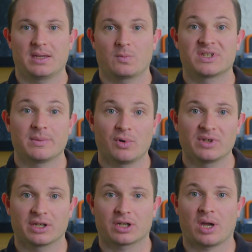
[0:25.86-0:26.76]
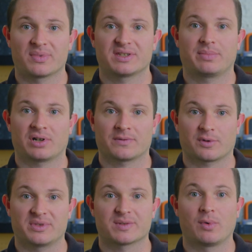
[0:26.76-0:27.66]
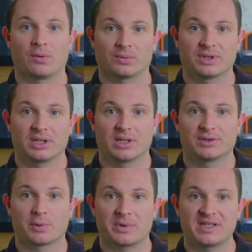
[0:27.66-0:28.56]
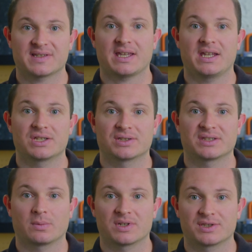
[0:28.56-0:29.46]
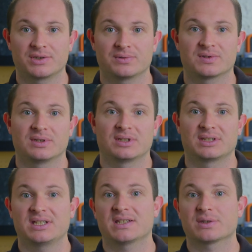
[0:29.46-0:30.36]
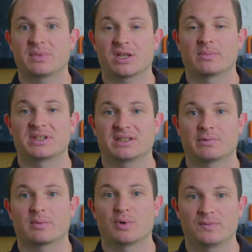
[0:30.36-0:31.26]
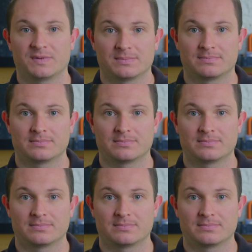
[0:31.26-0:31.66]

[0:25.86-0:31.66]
When demolding a composite part from its mold, the release agent that was used needs to be completely removed.